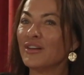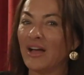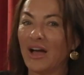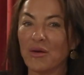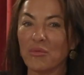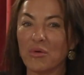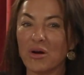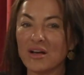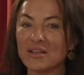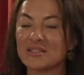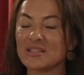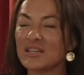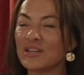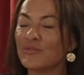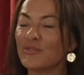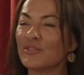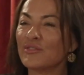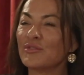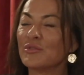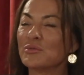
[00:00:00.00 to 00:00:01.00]
I was, and
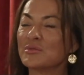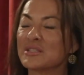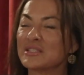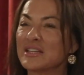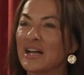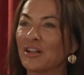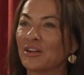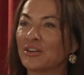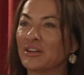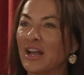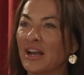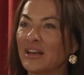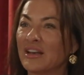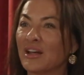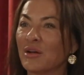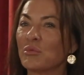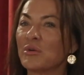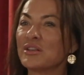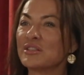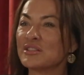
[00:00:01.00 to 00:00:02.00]
even if it was a
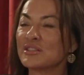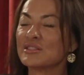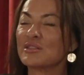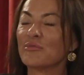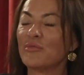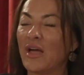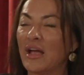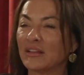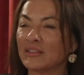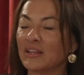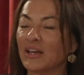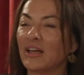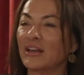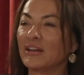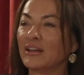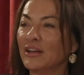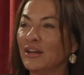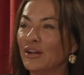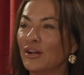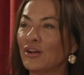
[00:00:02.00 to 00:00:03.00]
$1.99, it's just the fact that
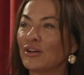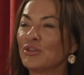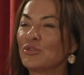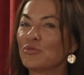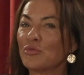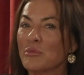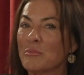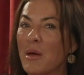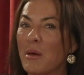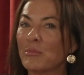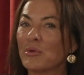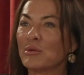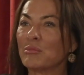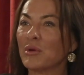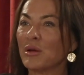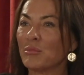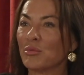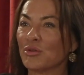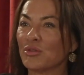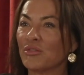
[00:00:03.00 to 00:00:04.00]
you remembered my
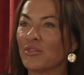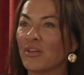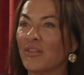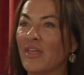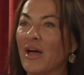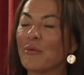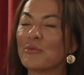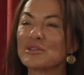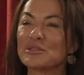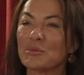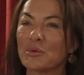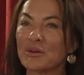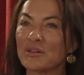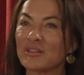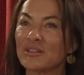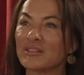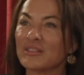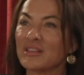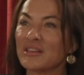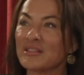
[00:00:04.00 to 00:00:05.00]
birthday. That was one of
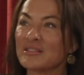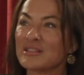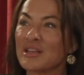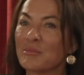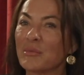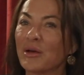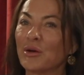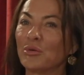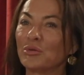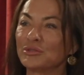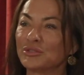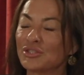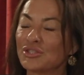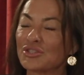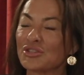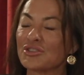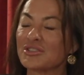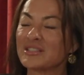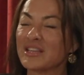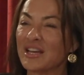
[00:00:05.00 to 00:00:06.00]
the things that my old
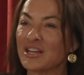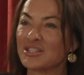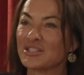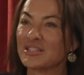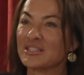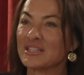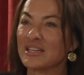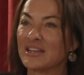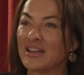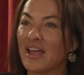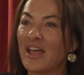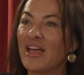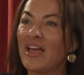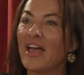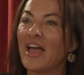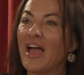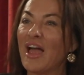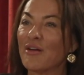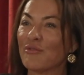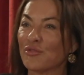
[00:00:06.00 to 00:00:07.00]
insurance agent did
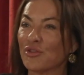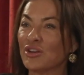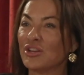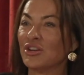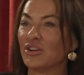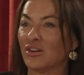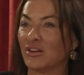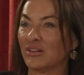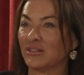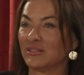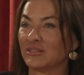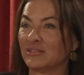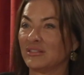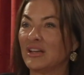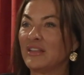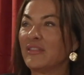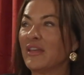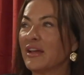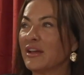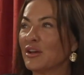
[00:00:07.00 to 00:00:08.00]
every year,
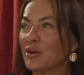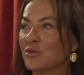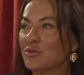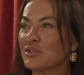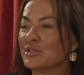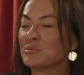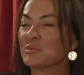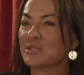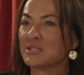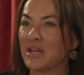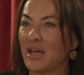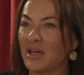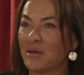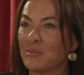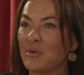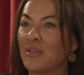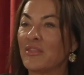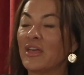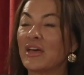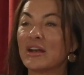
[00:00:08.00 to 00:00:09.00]
and like at Christmas time.
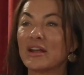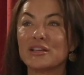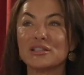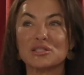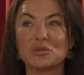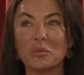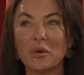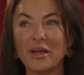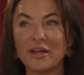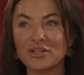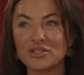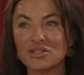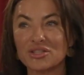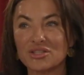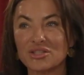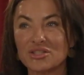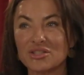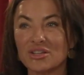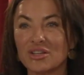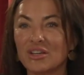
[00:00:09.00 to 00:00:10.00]
And then I
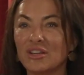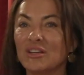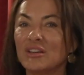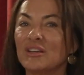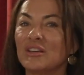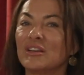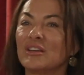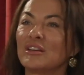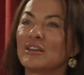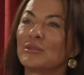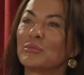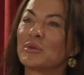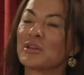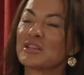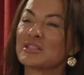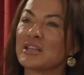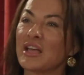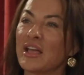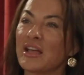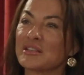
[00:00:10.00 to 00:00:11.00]
switched because
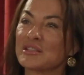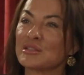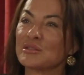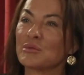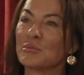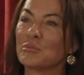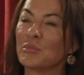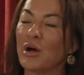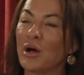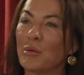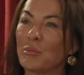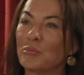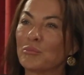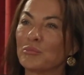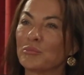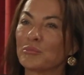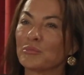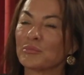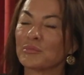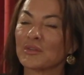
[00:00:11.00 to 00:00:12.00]
I had some
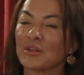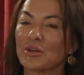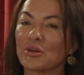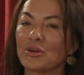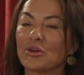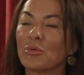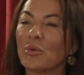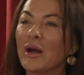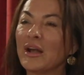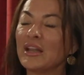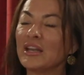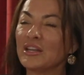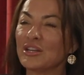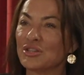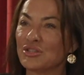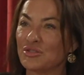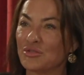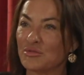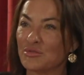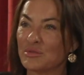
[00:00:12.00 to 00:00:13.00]
credit
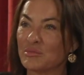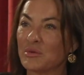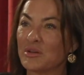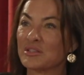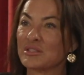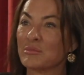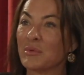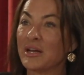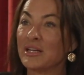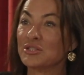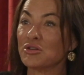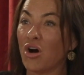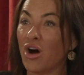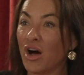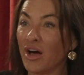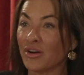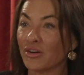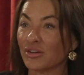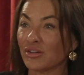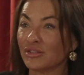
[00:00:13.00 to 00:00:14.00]
issues because of my
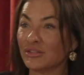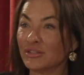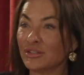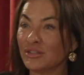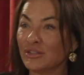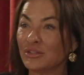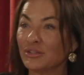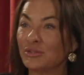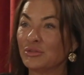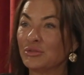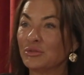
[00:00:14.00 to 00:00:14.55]
daughter who